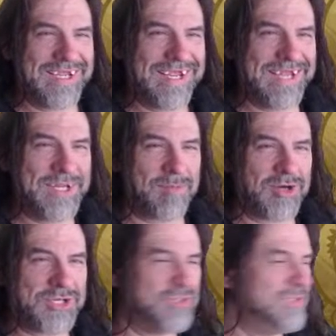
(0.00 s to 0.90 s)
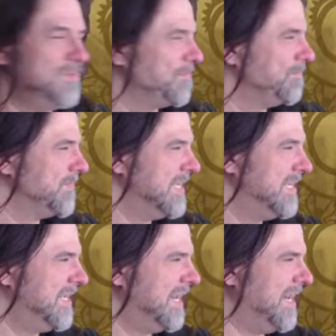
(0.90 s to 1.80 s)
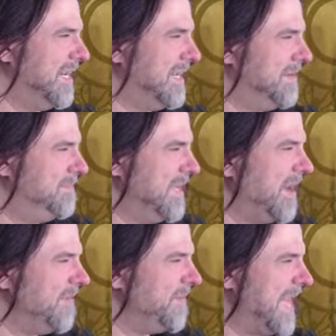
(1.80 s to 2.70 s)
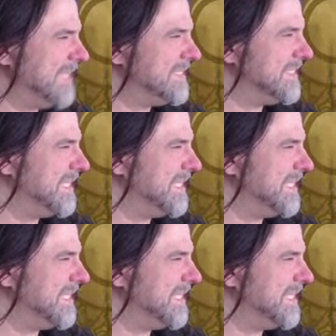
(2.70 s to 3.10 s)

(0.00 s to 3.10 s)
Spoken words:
in your martial. Beyond that,